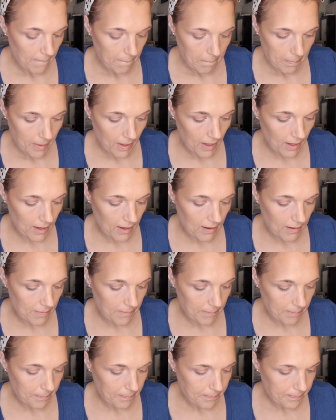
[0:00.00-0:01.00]

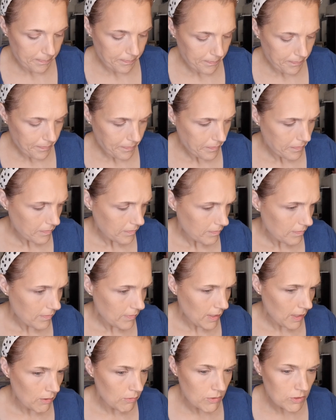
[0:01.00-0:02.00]

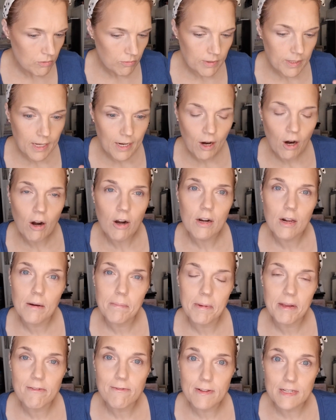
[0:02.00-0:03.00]
It was really hard on me
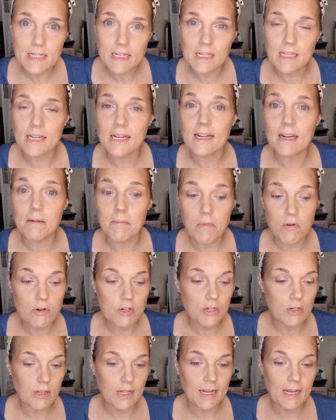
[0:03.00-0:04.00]
physically and
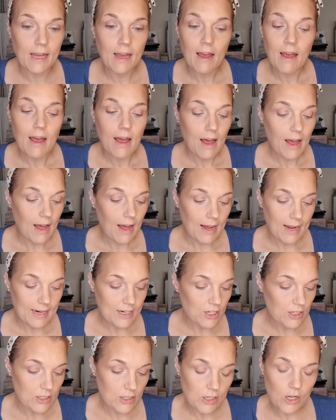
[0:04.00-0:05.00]
emotionally. I
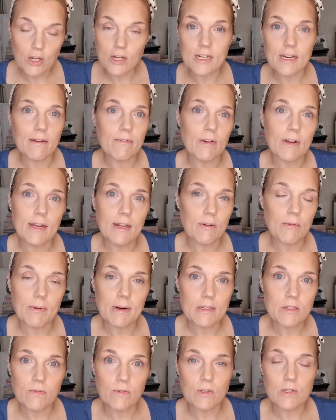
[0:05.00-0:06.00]
just could never get a
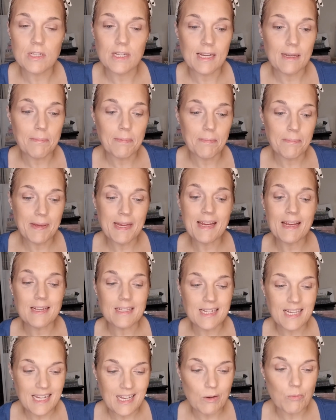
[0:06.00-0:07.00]
restful sleep because
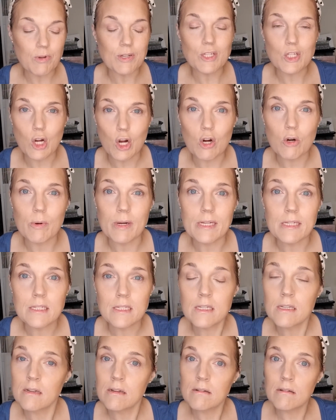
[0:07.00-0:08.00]
he was always
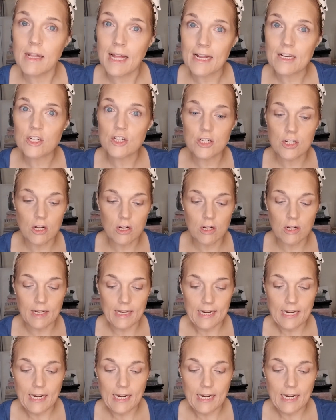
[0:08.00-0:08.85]
latched on.